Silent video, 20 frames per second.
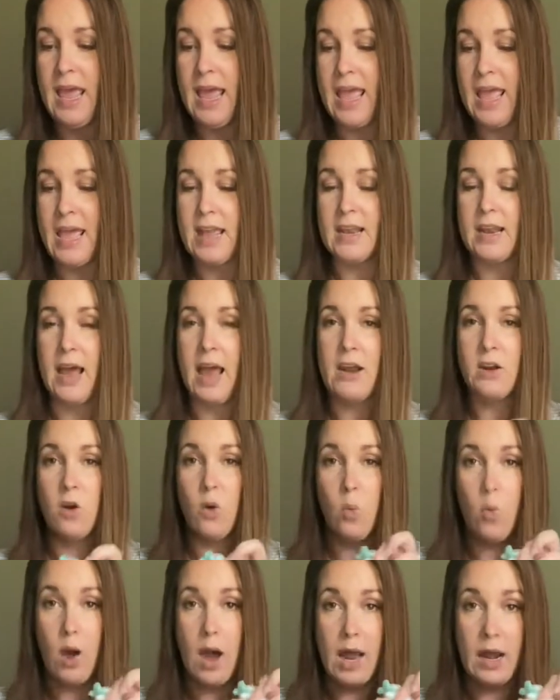And I
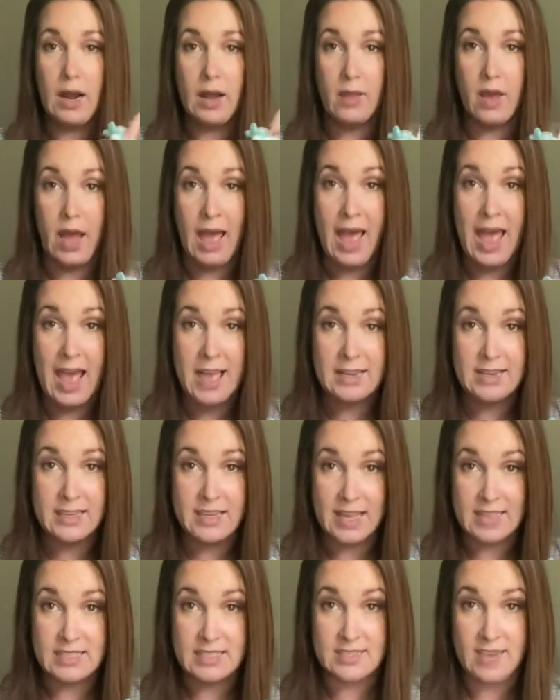don't want a head to
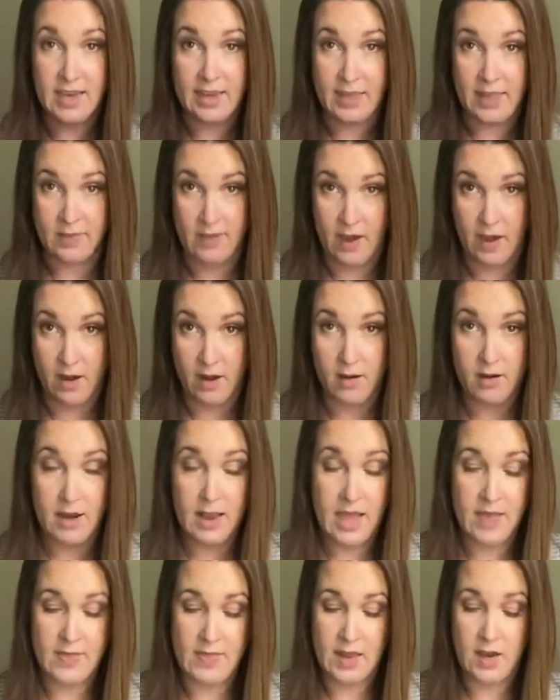get stuck in there
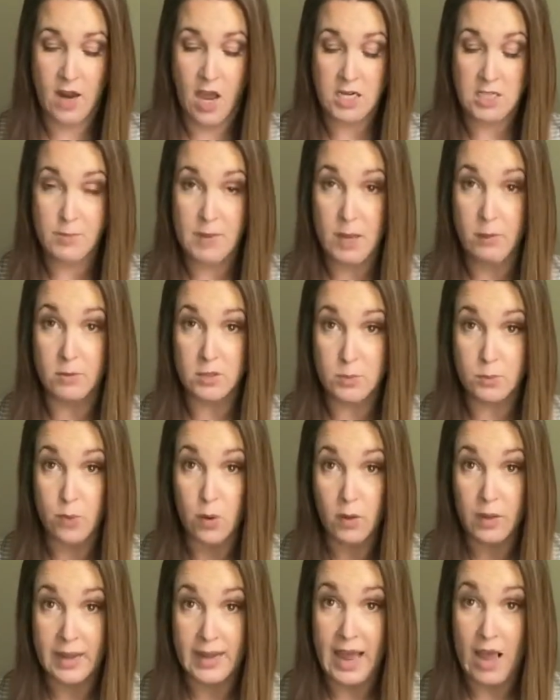and then not to be able to
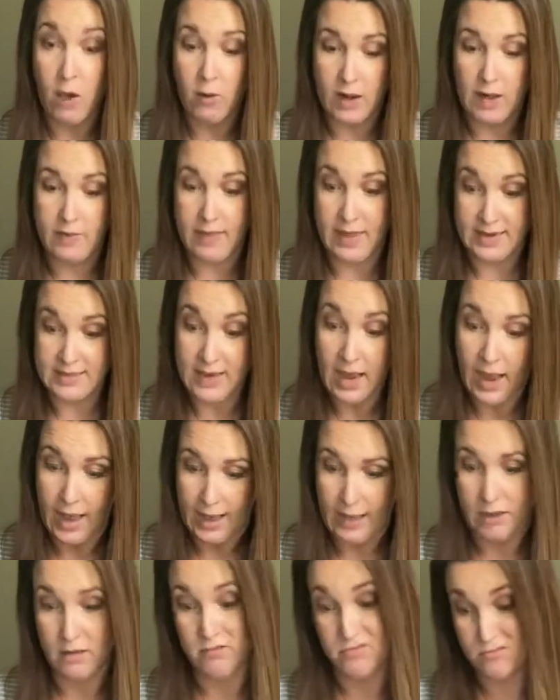pull it out and they
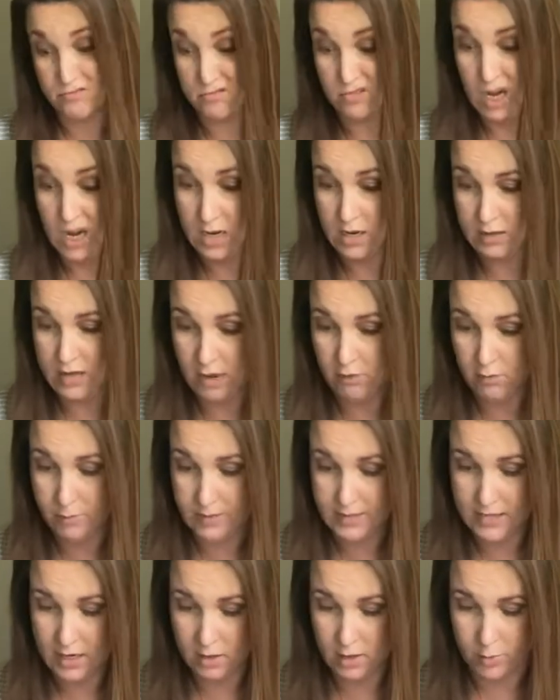die, right? That would be
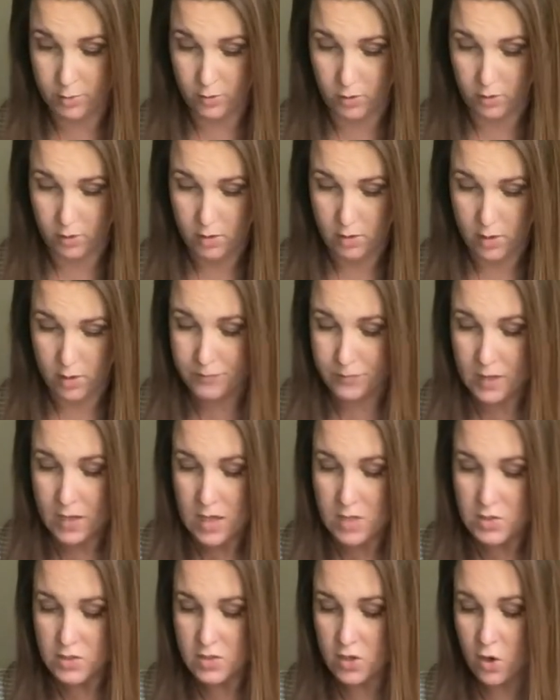terrible.
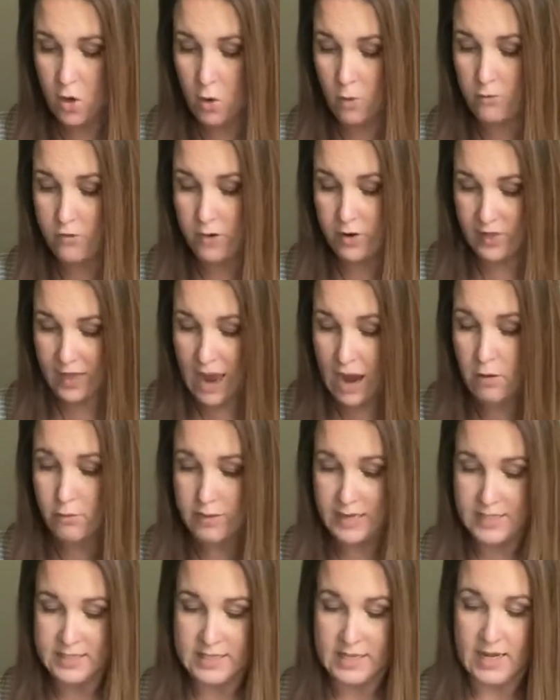So for that
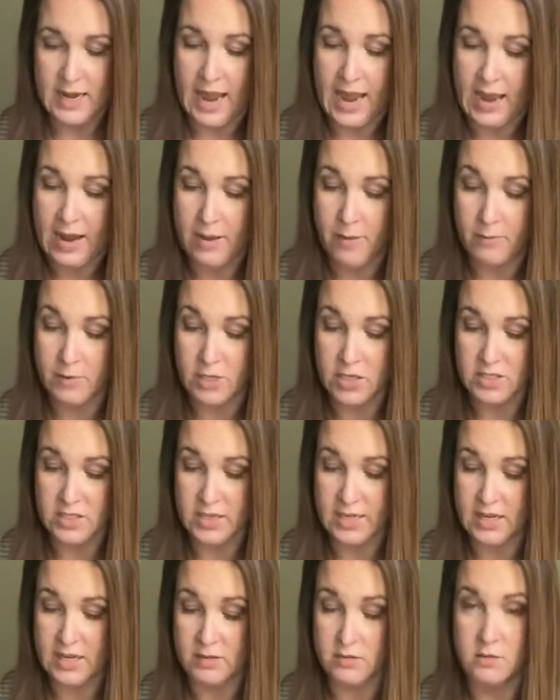reason, I am just
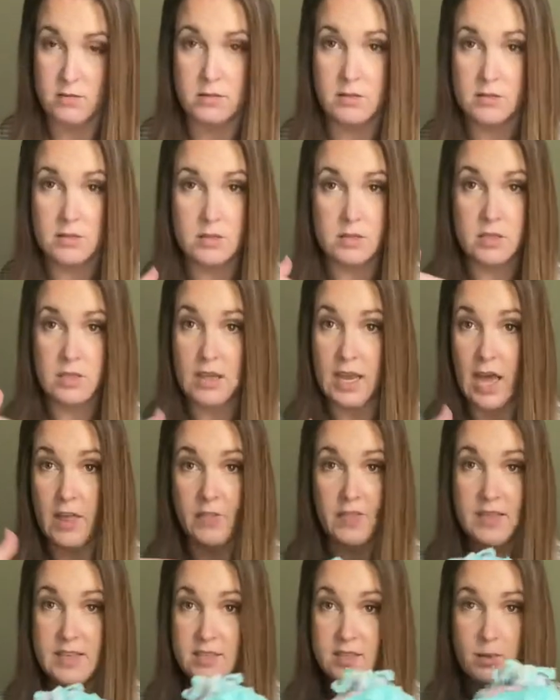gonna cut
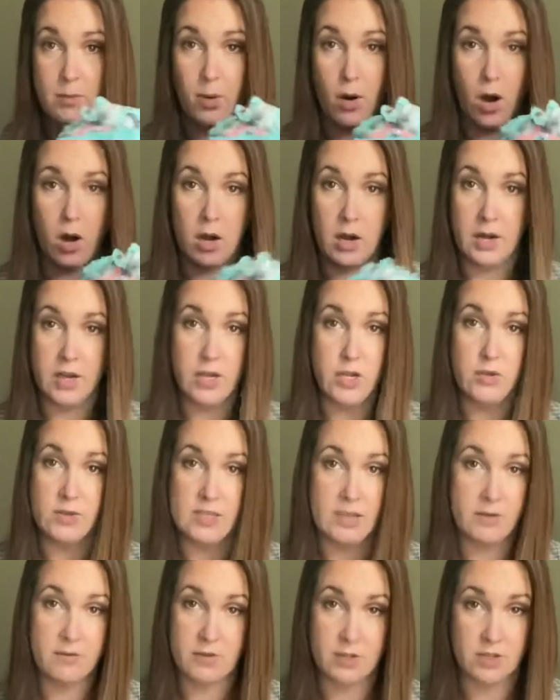this apart and use
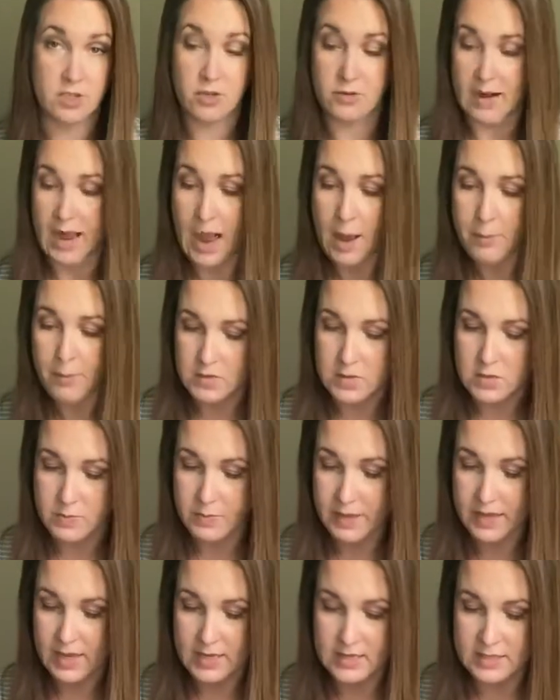it for scrap
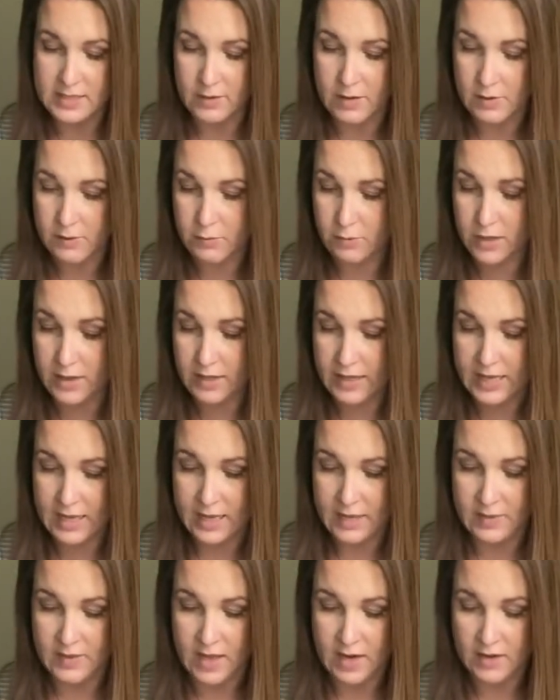because really
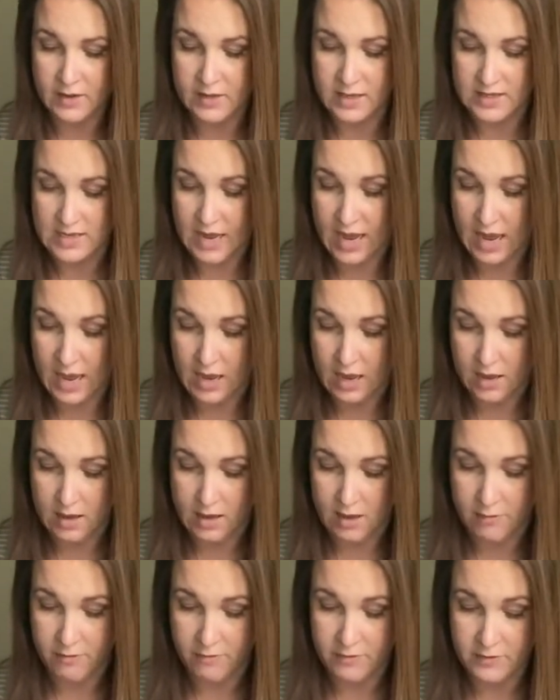at the end of the day
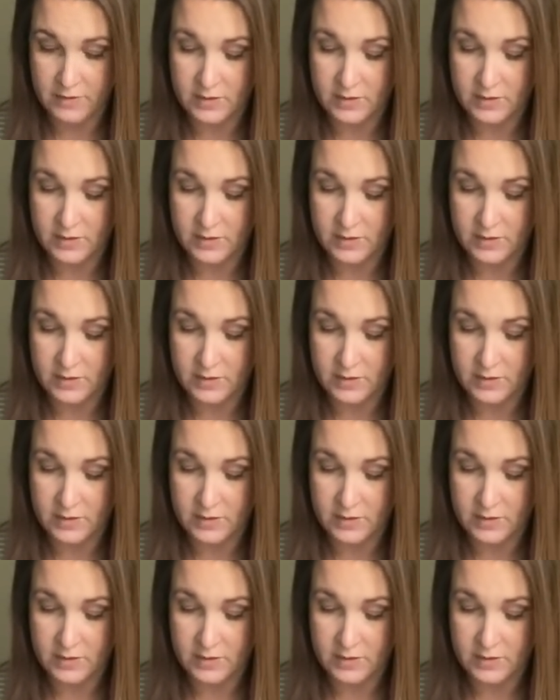if